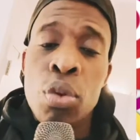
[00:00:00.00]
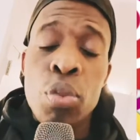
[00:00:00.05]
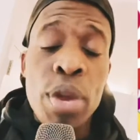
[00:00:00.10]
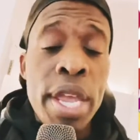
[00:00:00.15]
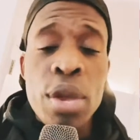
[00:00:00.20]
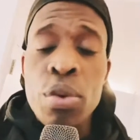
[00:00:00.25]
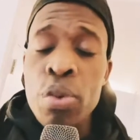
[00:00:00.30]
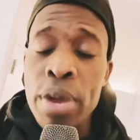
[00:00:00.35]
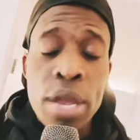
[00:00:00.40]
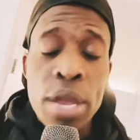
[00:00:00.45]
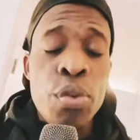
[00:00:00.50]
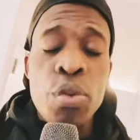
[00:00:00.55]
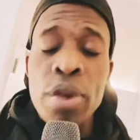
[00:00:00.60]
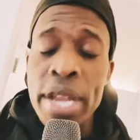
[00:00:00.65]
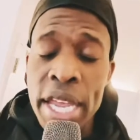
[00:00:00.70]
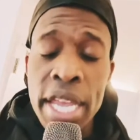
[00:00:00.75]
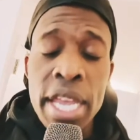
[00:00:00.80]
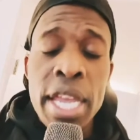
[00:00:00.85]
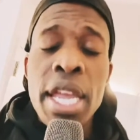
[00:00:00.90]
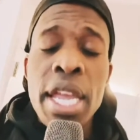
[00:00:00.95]

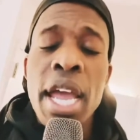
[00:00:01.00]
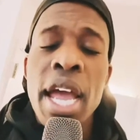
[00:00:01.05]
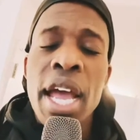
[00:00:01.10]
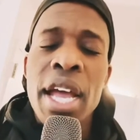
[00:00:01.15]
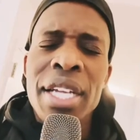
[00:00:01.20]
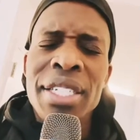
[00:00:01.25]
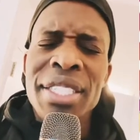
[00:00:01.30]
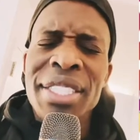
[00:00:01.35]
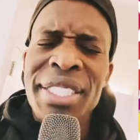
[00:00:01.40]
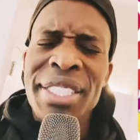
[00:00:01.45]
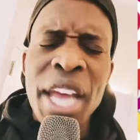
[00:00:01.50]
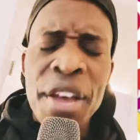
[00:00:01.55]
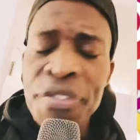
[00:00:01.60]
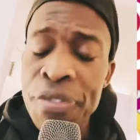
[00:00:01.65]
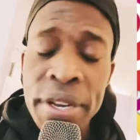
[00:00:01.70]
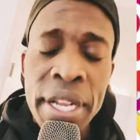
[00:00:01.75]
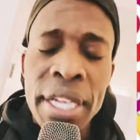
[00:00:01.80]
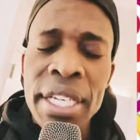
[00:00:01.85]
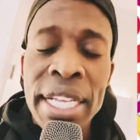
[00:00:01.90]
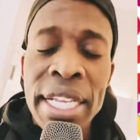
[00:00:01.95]
We
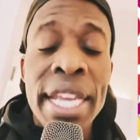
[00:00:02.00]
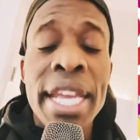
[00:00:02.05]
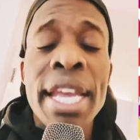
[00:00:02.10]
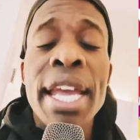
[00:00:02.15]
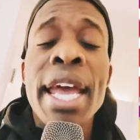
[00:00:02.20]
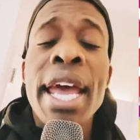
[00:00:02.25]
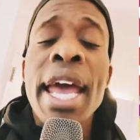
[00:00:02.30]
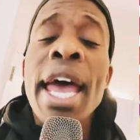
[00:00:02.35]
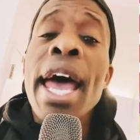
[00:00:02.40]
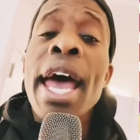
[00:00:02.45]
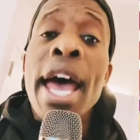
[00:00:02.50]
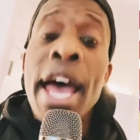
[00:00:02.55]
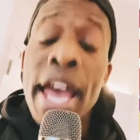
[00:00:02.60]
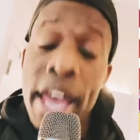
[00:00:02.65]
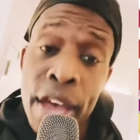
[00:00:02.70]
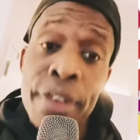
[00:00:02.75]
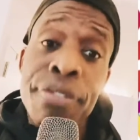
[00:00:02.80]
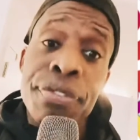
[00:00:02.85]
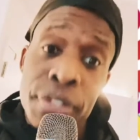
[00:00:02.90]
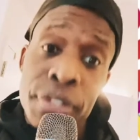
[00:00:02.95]
definitely
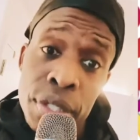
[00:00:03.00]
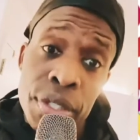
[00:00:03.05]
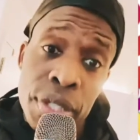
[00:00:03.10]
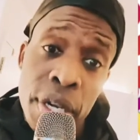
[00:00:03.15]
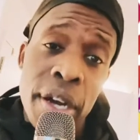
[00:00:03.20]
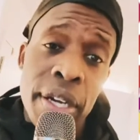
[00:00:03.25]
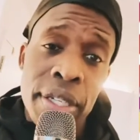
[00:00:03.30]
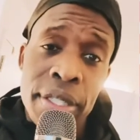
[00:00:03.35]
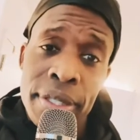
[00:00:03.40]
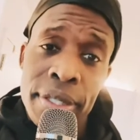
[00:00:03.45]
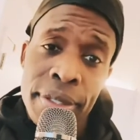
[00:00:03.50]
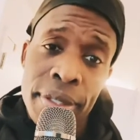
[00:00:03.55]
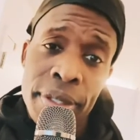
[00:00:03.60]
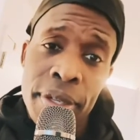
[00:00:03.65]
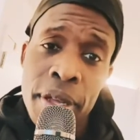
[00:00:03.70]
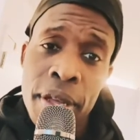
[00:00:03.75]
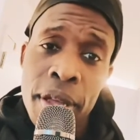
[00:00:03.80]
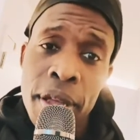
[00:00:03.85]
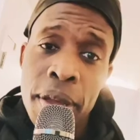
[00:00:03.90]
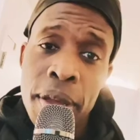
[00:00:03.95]
have to talk.
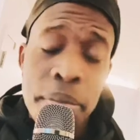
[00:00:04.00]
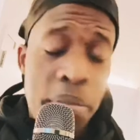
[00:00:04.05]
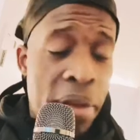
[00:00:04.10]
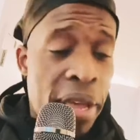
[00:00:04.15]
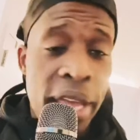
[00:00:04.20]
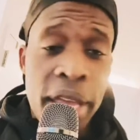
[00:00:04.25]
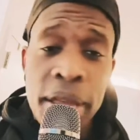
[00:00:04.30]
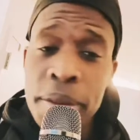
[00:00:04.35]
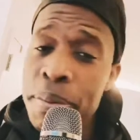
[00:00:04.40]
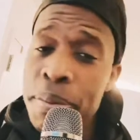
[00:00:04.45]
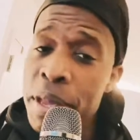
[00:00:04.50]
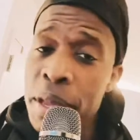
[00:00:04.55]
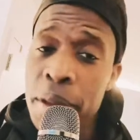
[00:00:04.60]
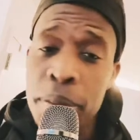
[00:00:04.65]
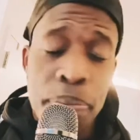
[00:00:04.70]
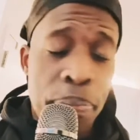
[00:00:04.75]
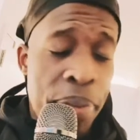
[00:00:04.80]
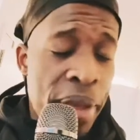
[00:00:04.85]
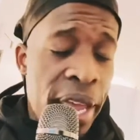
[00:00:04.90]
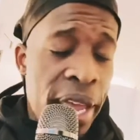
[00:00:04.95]

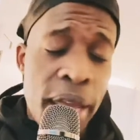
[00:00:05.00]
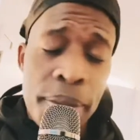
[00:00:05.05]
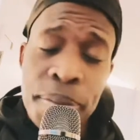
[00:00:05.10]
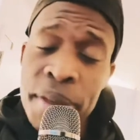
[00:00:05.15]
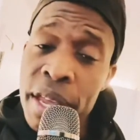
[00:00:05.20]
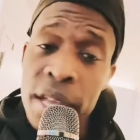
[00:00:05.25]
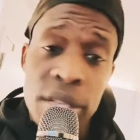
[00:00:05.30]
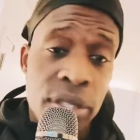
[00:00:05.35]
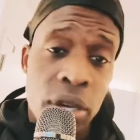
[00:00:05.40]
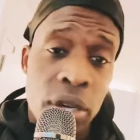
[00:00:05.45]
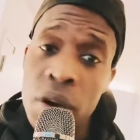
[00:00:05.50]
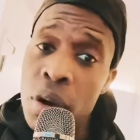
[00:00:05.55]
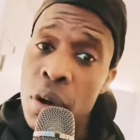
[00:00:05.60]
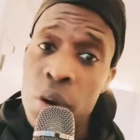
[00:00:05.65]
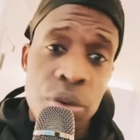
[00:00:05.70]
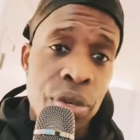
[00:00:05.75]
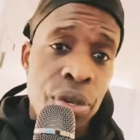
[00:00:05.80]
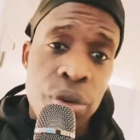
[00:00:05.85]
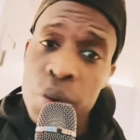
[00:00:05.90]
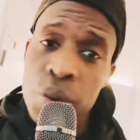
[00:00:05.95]
Baby, it's a
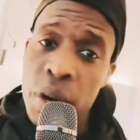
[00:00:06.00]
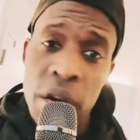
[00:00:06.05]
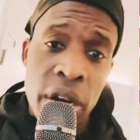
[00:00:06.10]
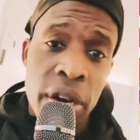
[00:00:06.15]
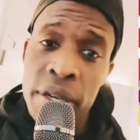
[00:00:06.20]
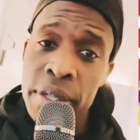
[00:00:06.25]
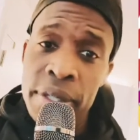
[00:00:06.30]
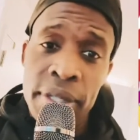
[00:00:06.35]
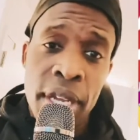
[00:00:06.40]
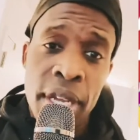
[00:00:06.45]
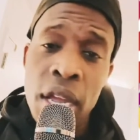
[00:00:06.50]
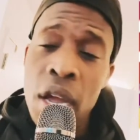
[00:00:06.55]
whole new world.